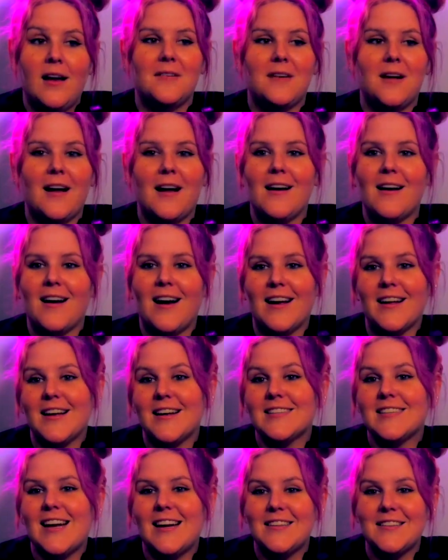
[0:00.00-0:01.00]
I
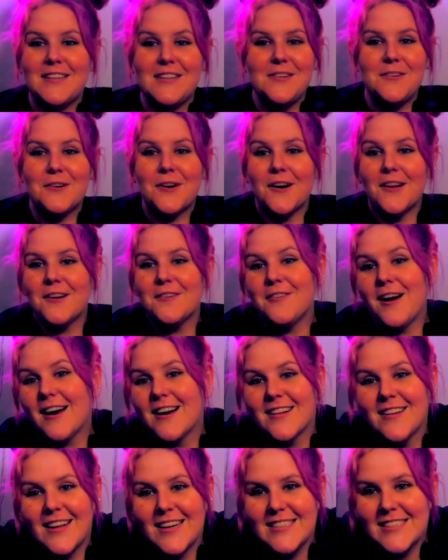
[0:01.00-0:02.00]
guess, Eileen, you call it
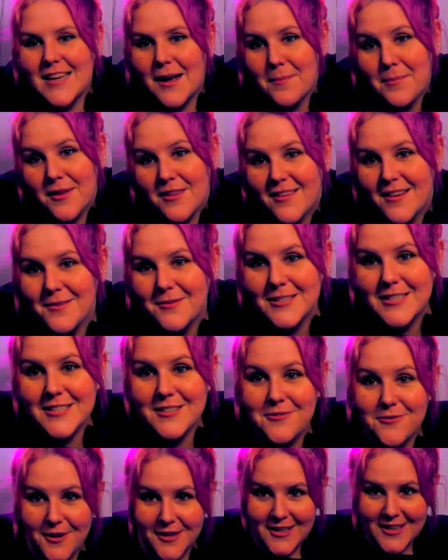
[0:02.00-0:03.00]
radicalized empathy, which
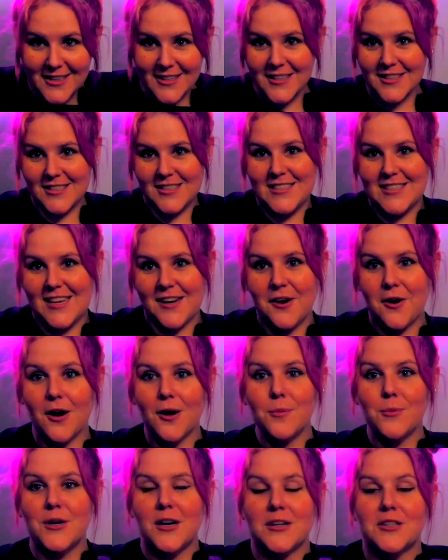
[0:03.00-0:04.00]
is funny because it's like
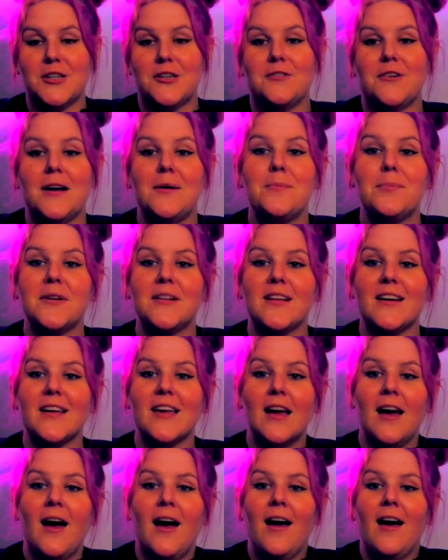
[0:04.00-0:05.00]
harm reduction, right? But like,
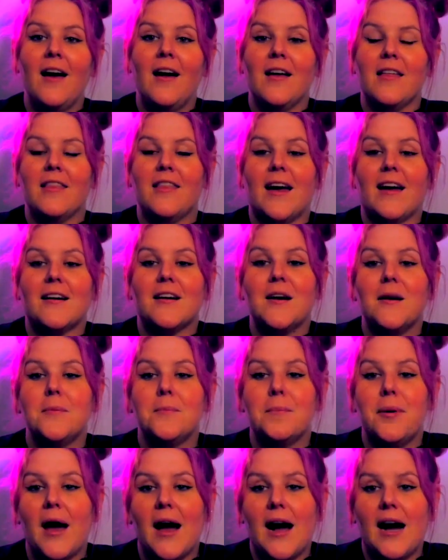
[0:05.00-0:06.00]
that
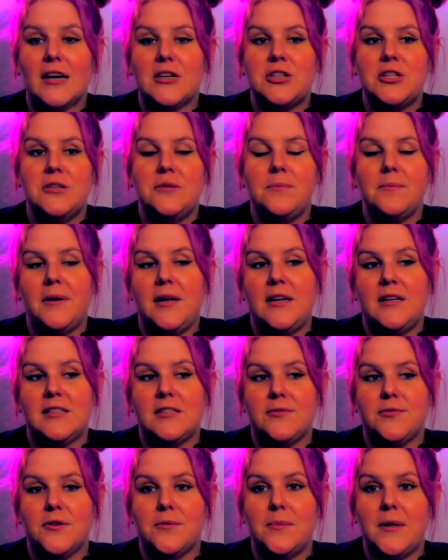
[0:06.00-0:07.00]
compassion piece
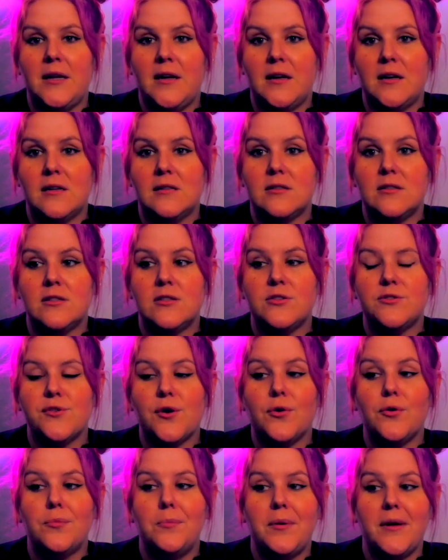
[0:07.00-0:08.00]
for me is
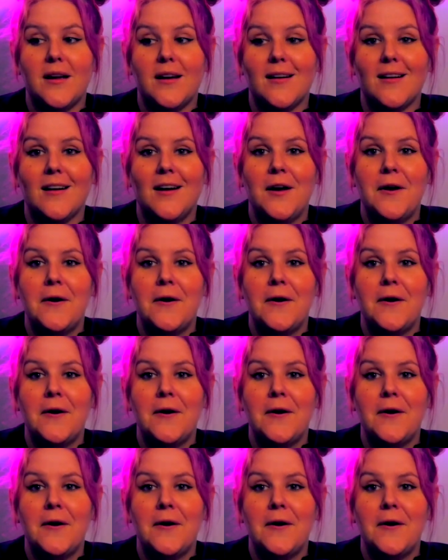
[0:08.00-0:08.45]
so big,